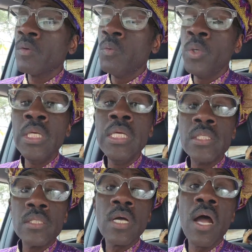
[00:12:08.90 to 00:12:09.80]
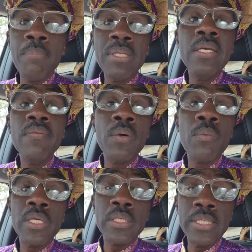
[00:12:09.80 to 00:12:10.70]
we need to start believing in
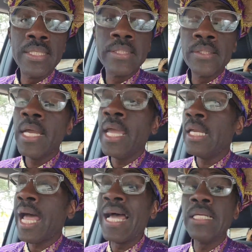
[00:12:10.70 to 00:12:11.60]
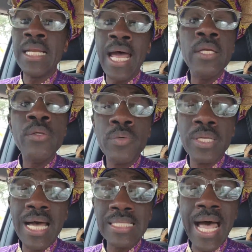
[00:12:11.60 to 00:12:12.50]
one another. And I
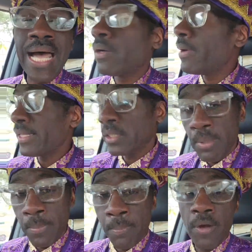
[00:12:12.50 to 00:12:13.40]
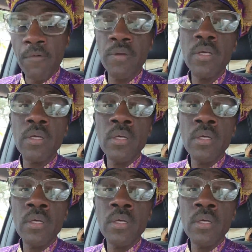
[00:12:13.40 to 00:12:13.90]
realize I don't have to be perfect,